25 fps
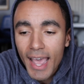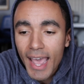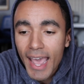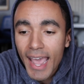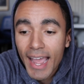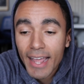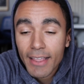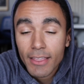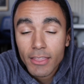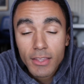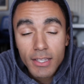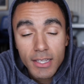
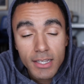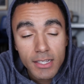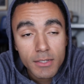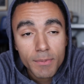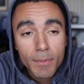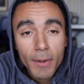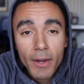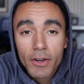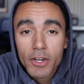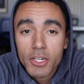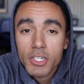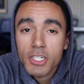And these
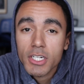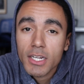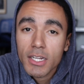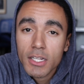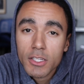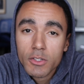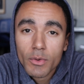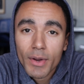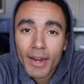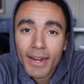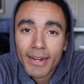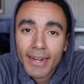pair of
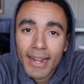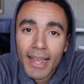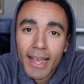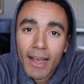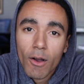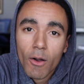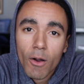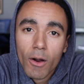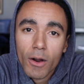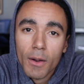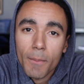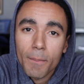jeans right
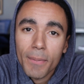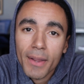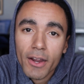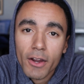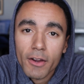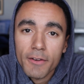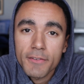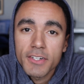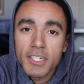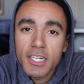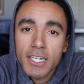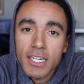now are a
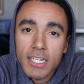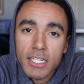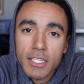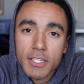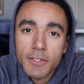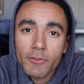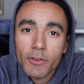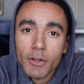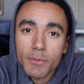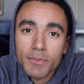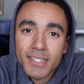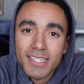pair of jeans
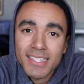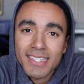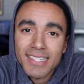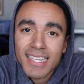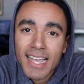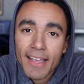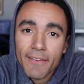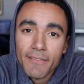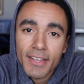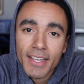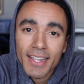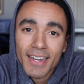from
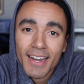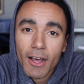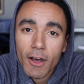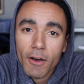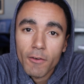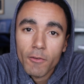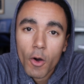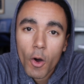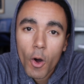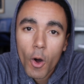Seven of